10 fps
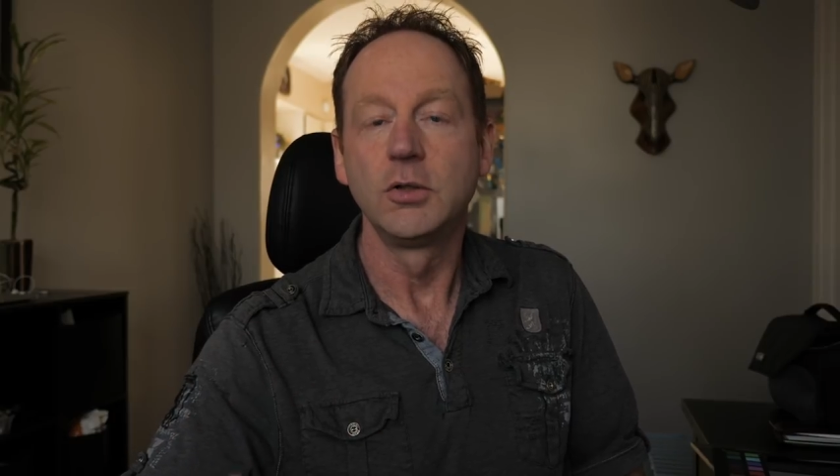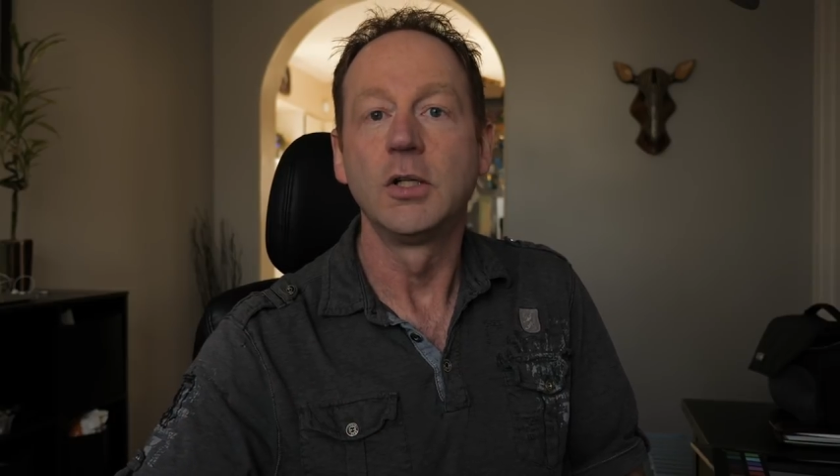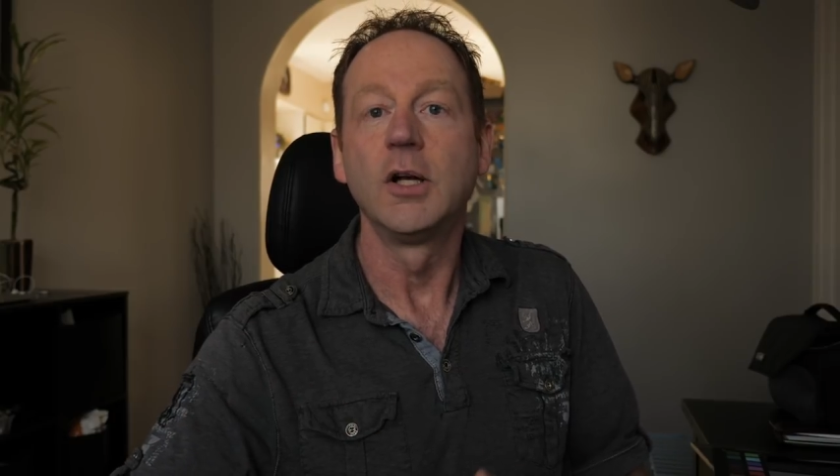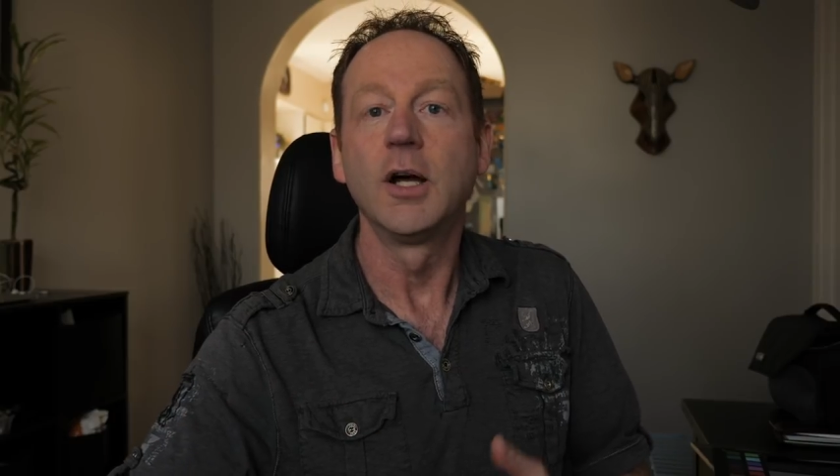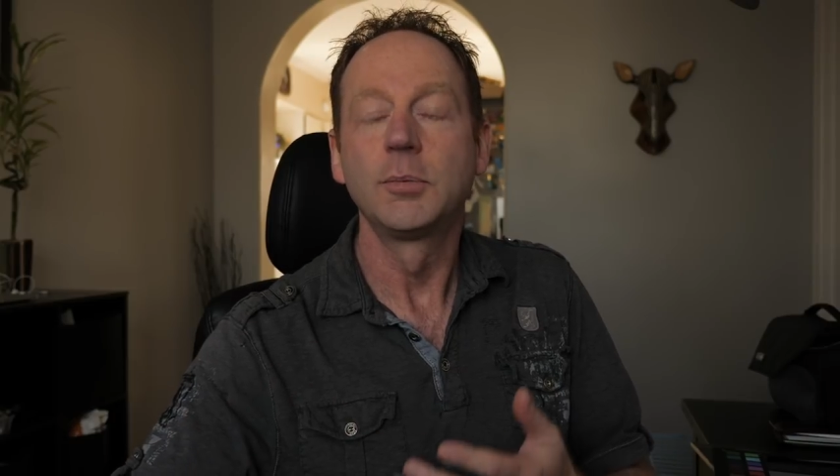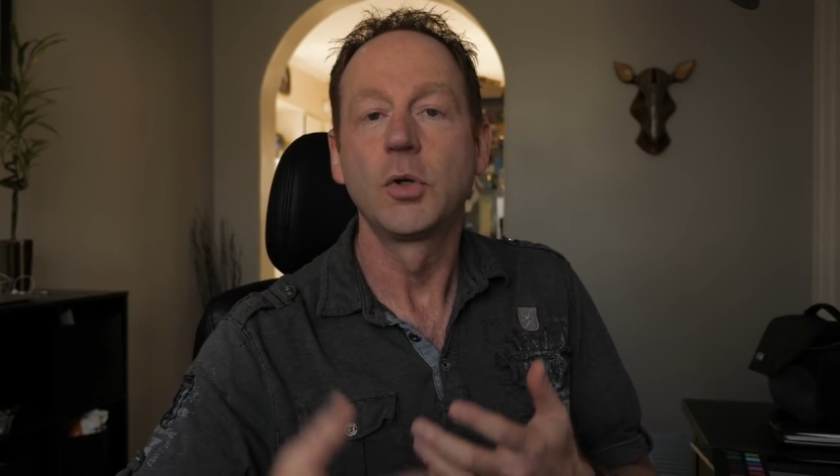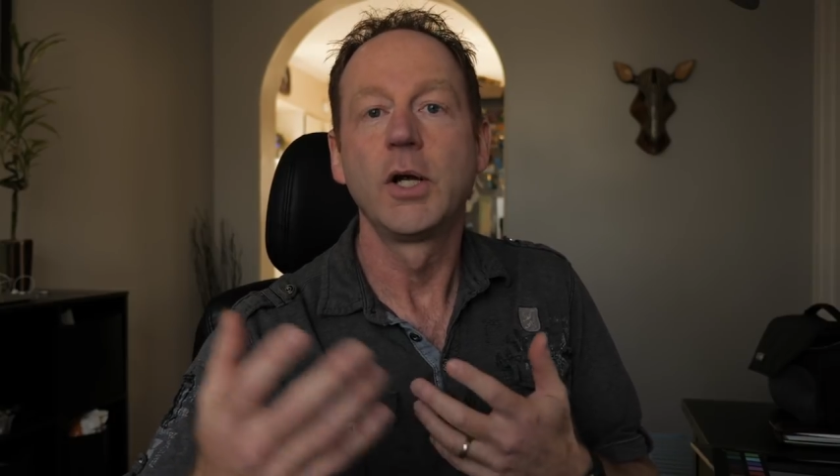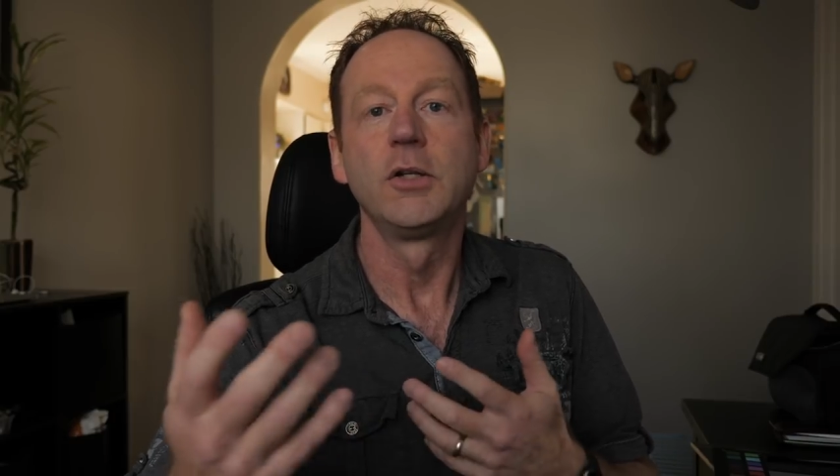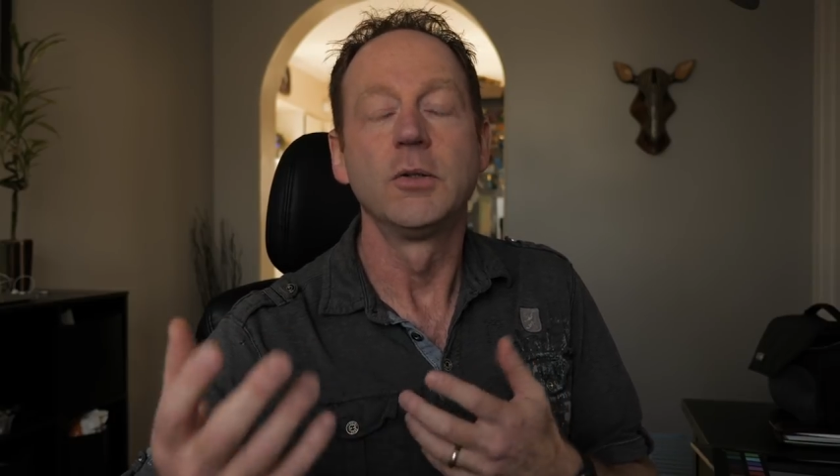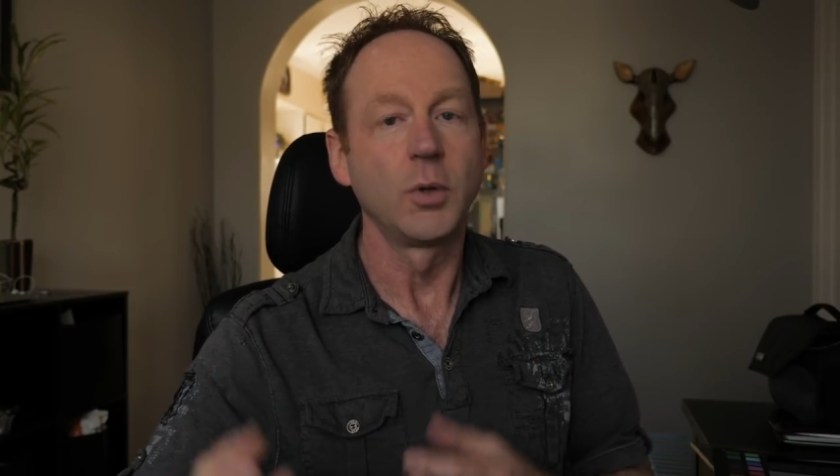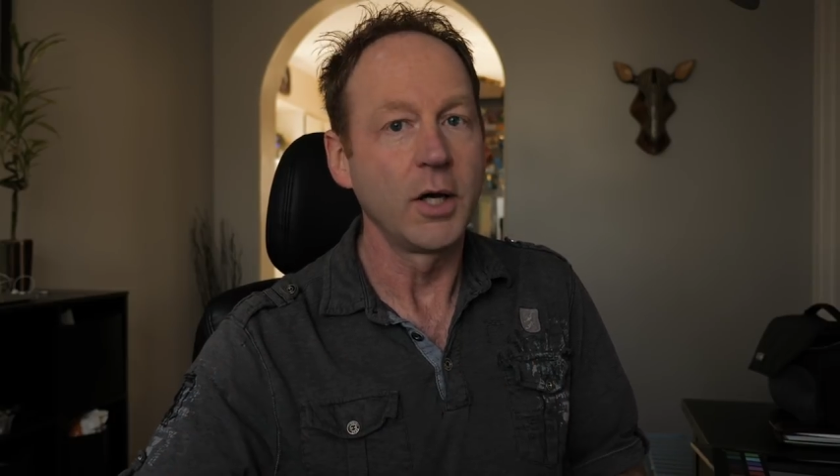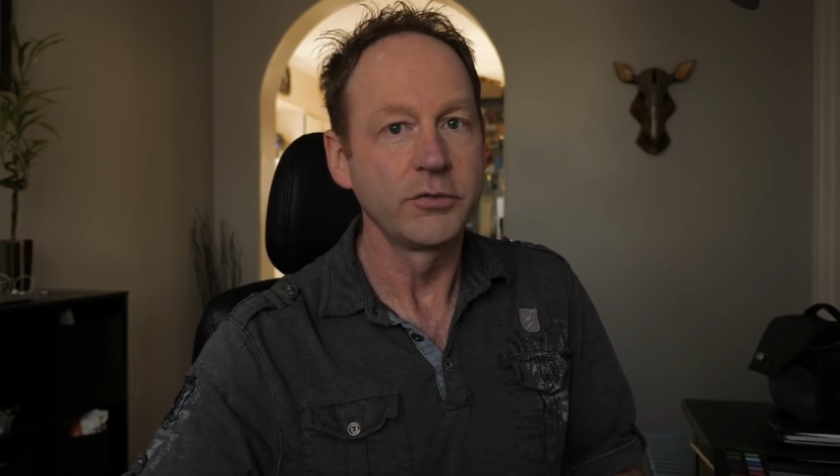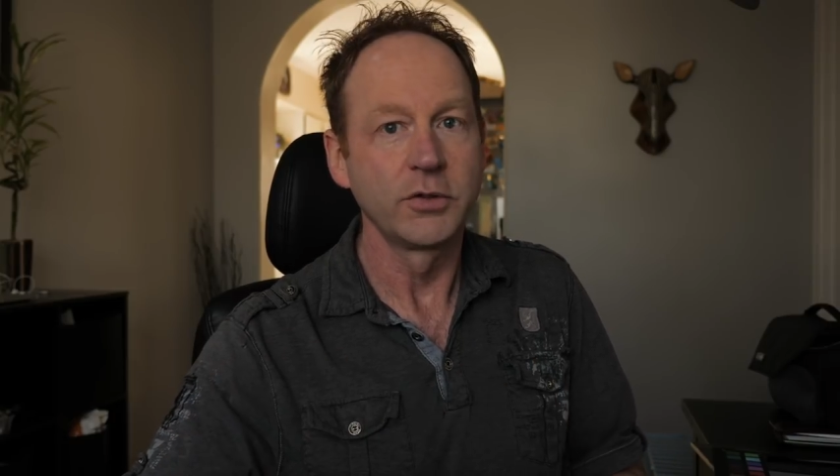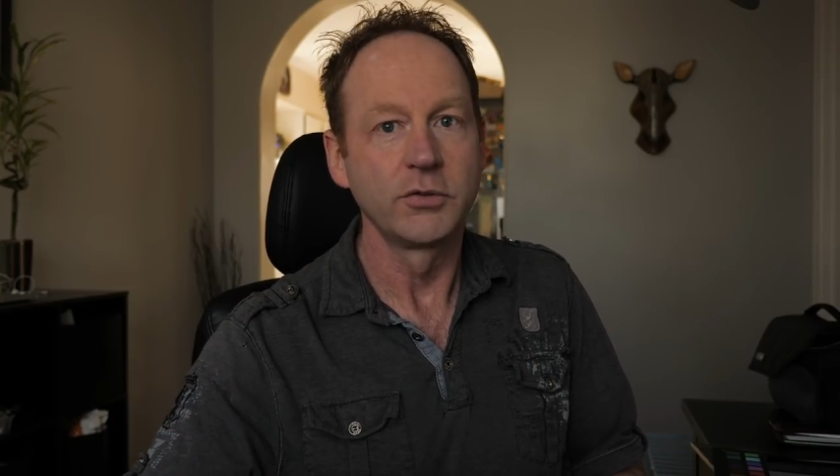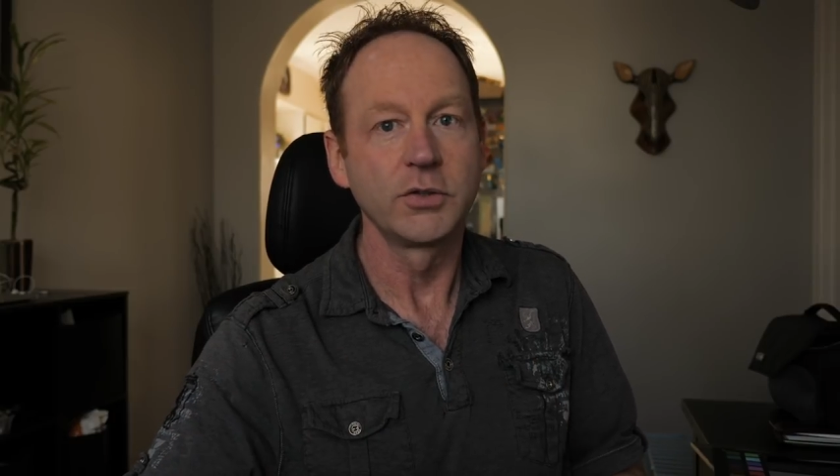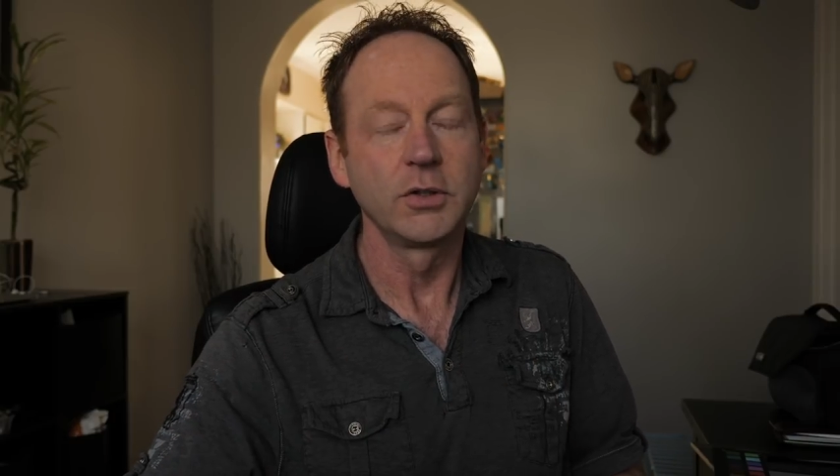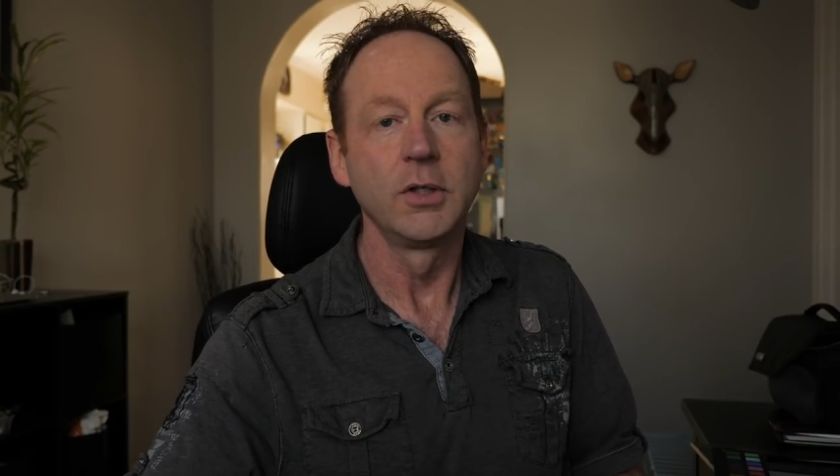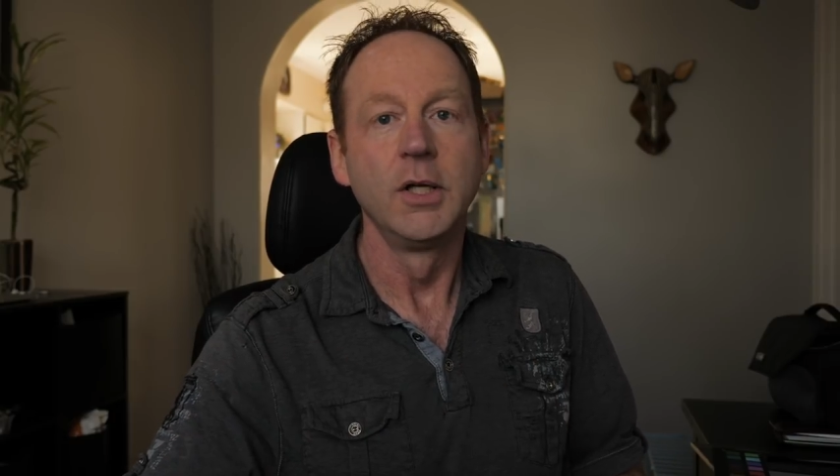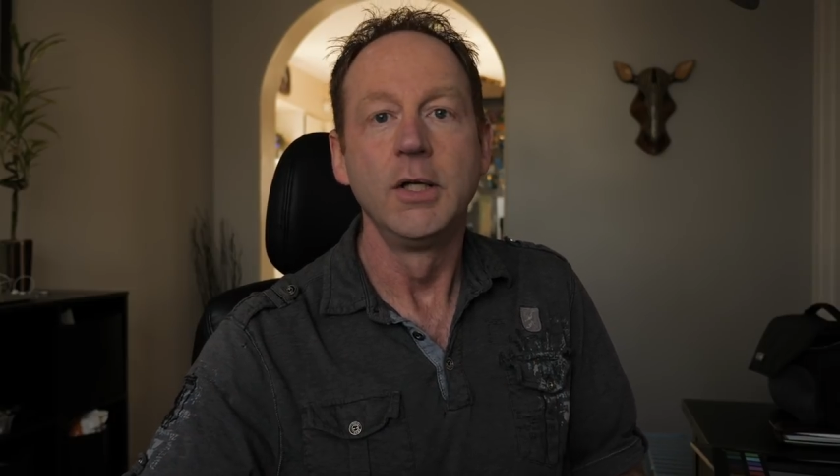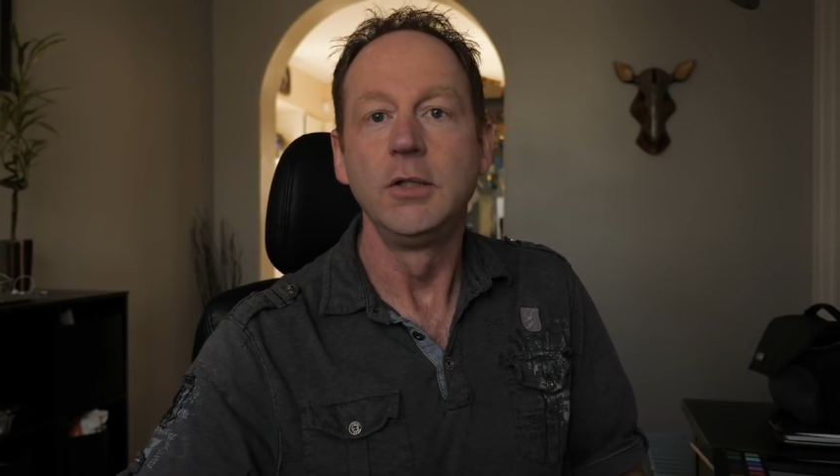you can upgrade your processor,